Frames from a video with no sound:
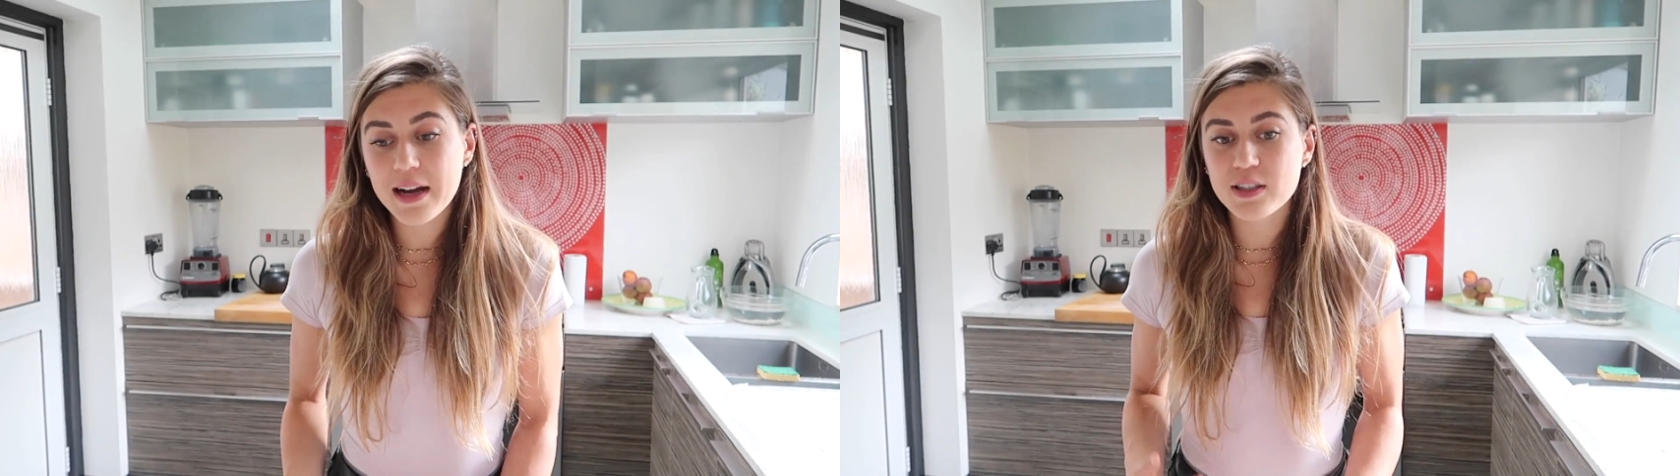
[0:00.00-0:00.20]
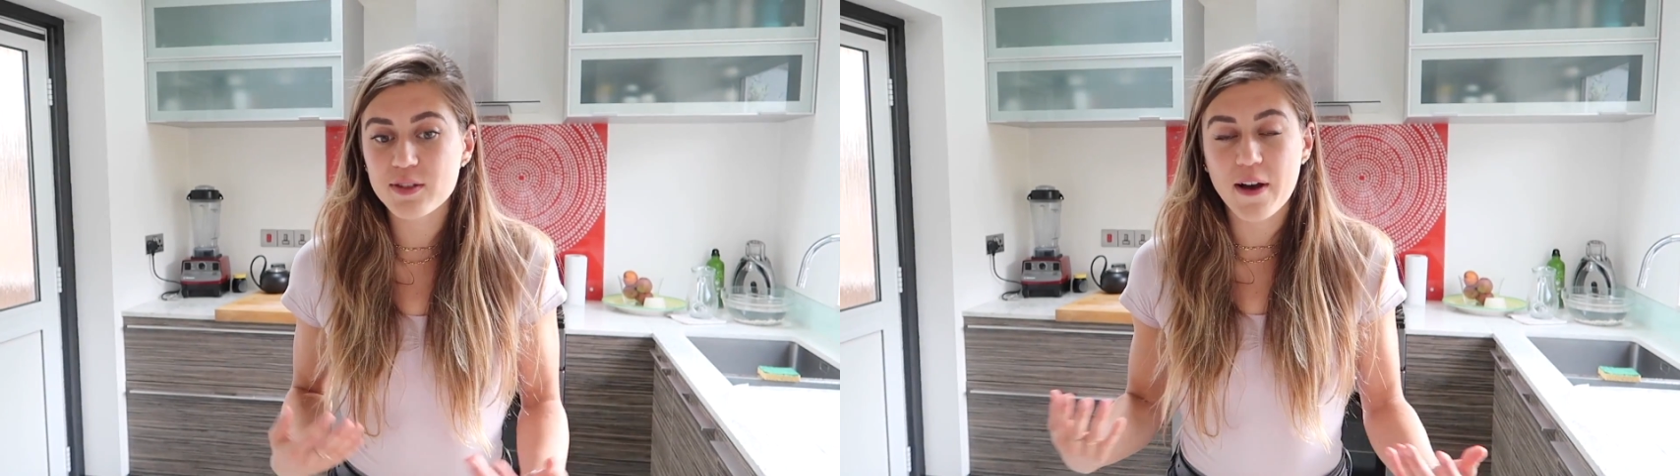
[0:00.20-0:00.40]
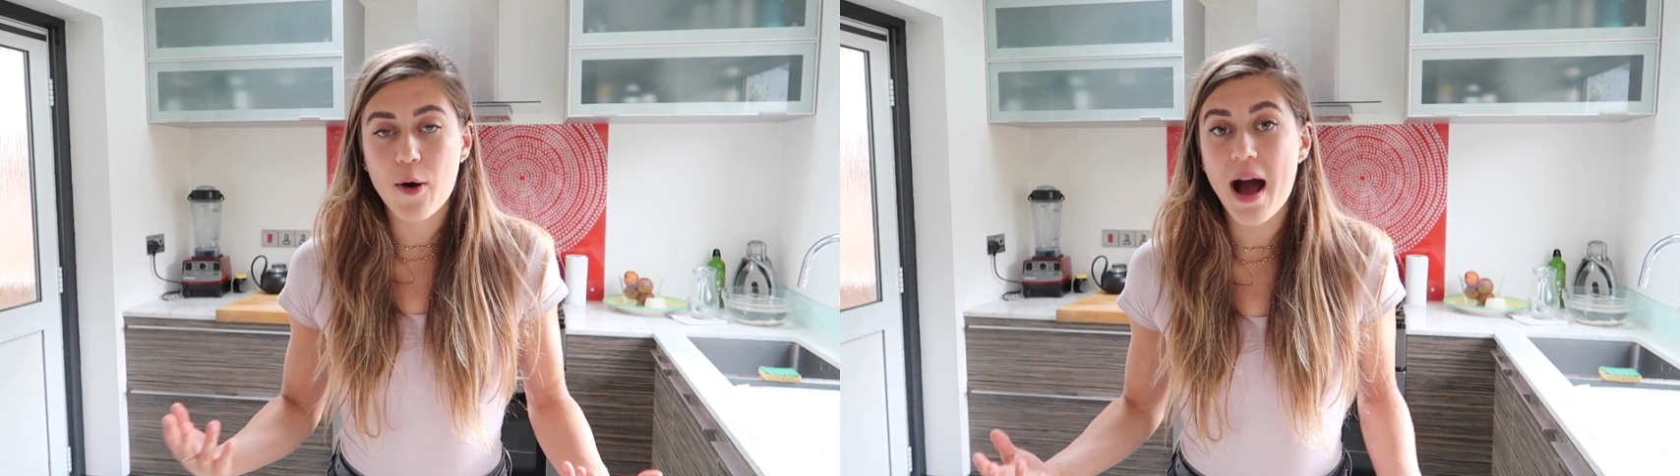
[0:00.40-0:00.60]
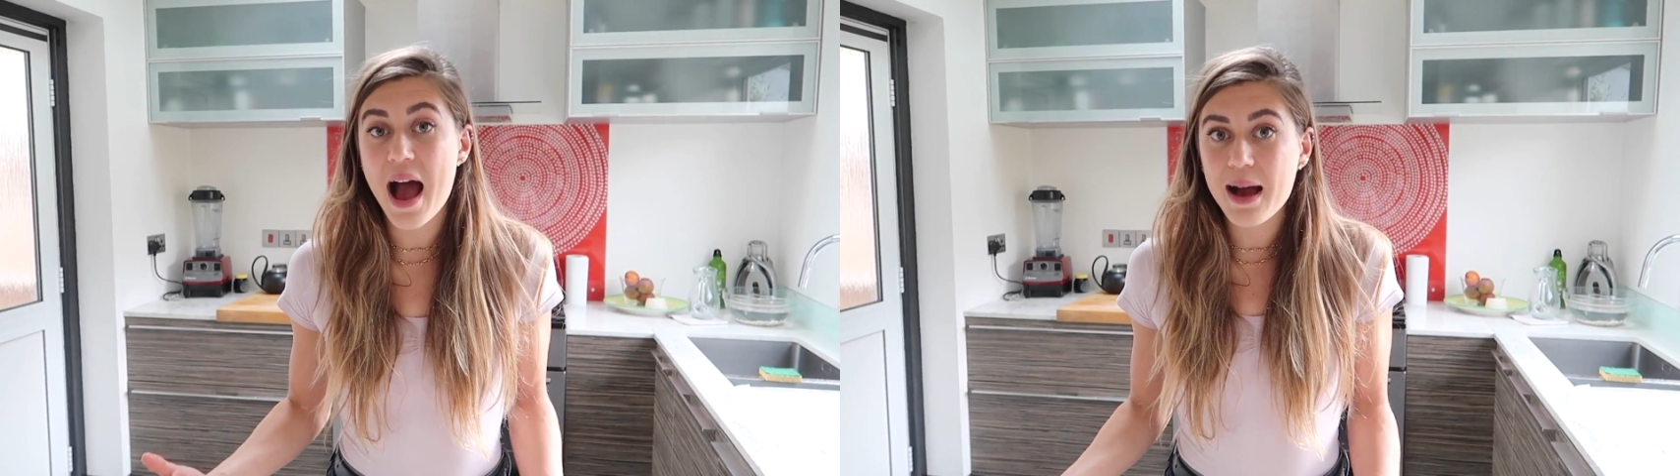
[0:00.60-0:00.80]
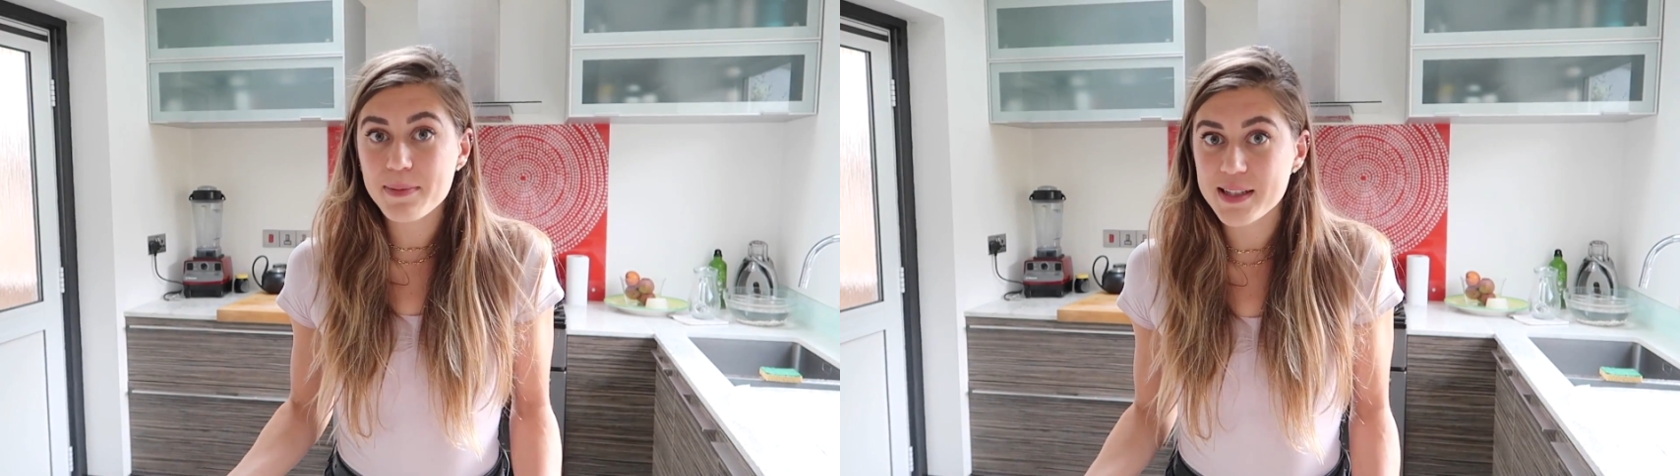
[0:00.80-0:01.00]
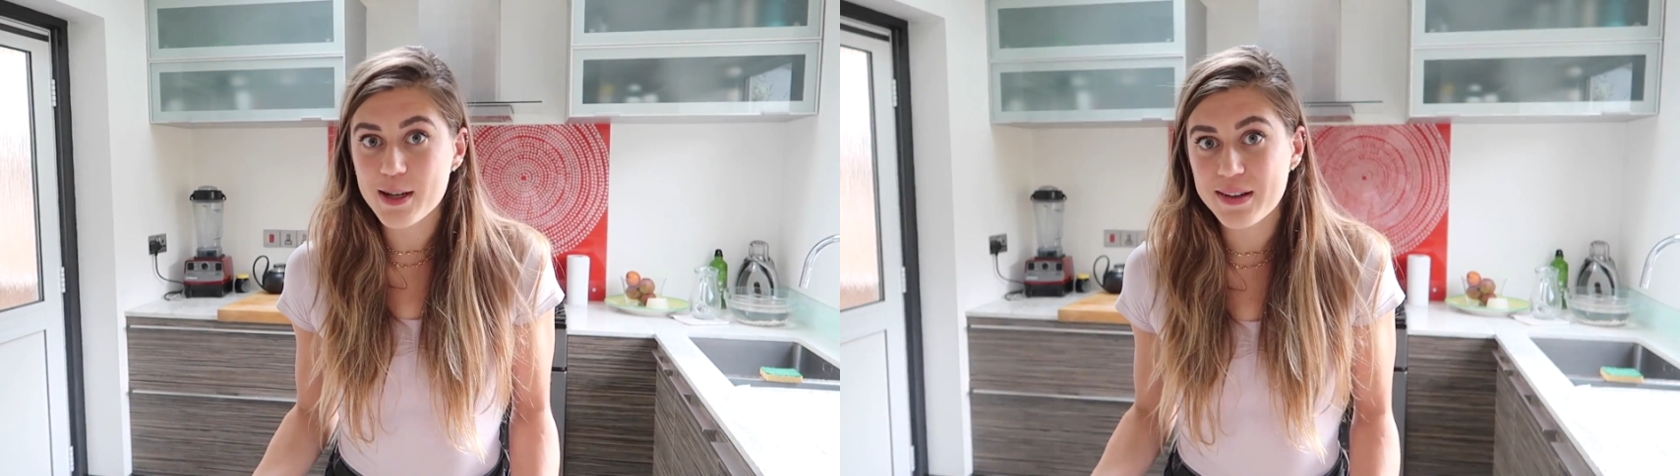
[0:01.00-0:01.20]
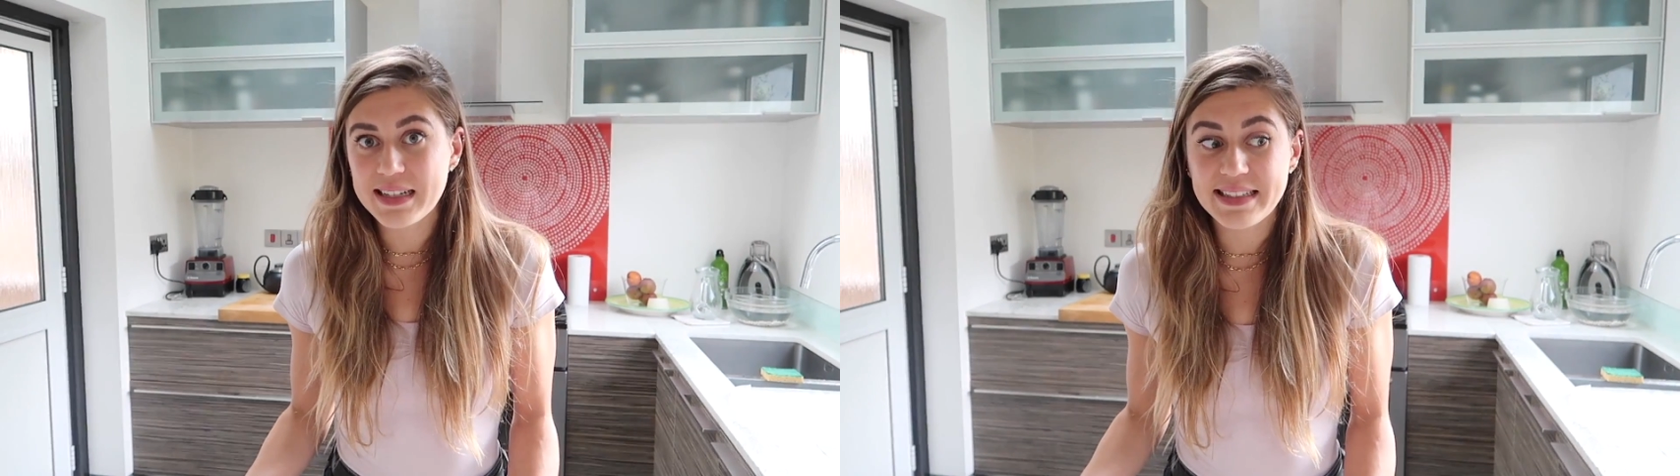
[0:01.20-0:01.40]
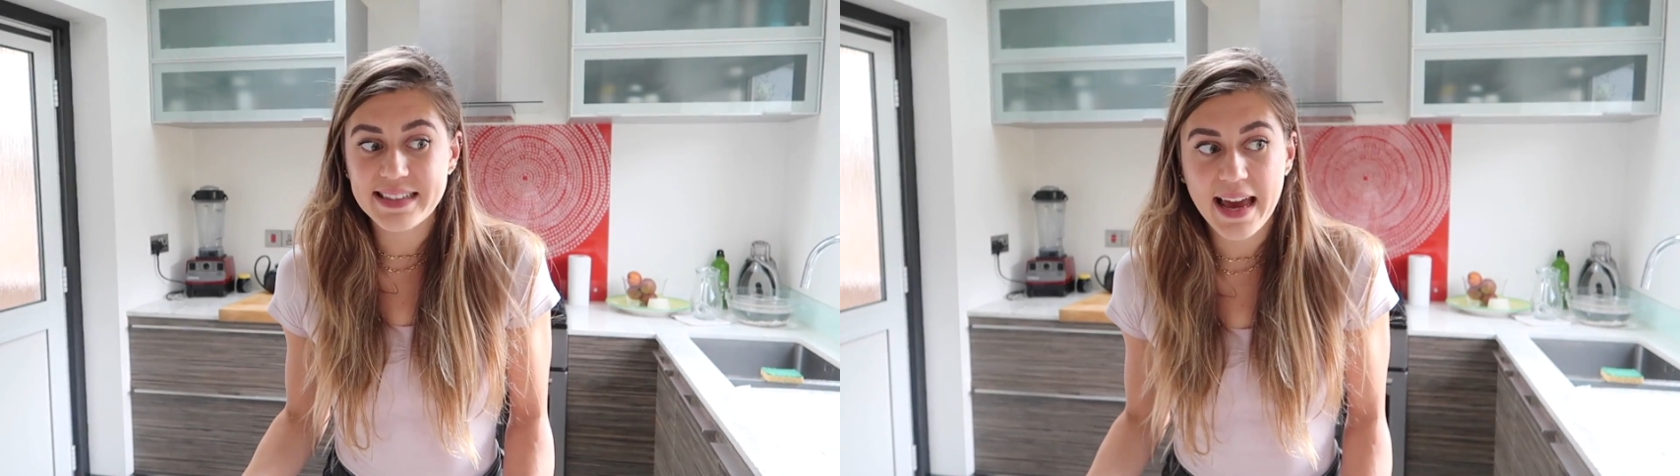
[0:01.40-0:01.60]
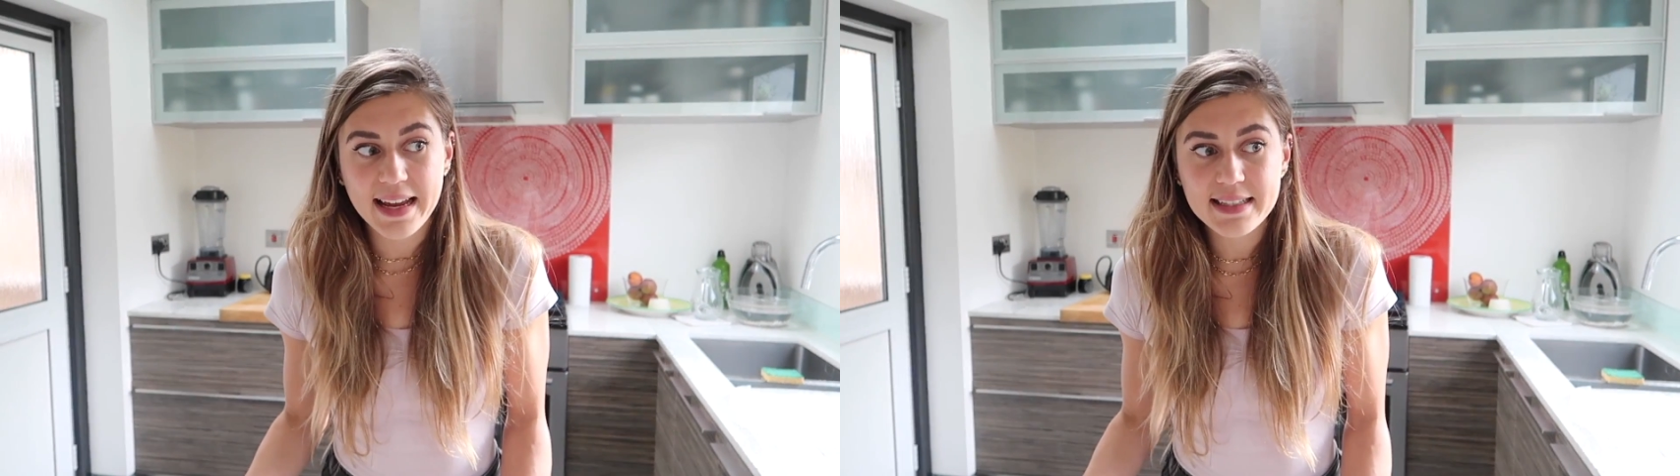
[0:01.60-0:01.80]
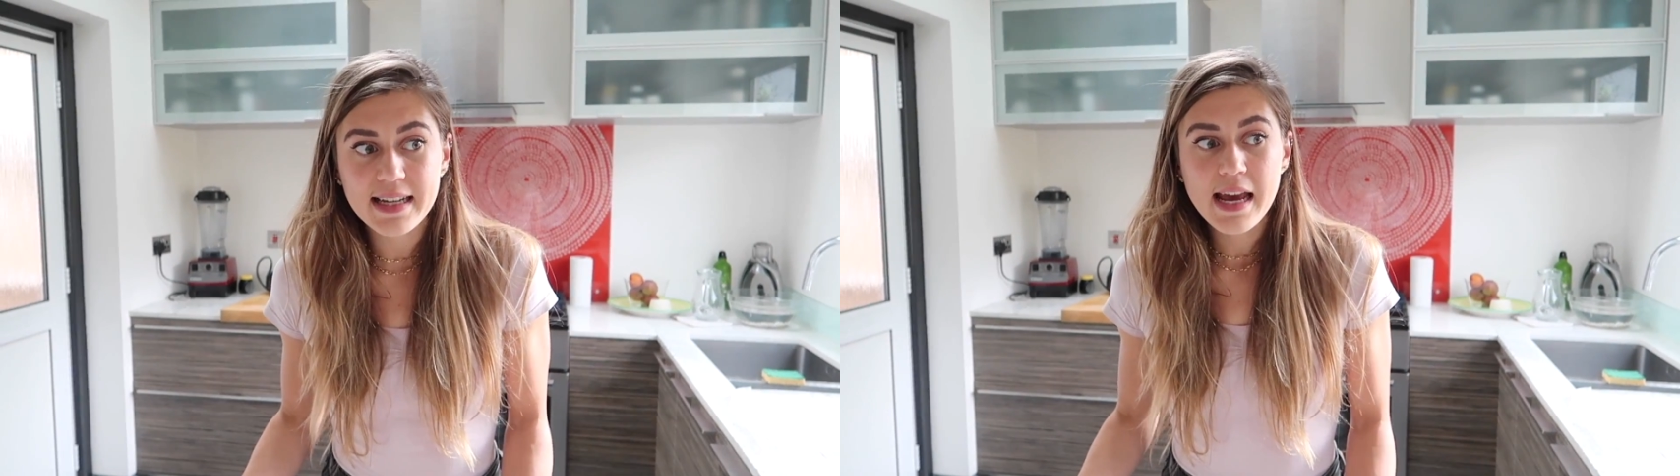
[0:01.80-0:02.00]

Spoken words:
I just felt absolutely dead,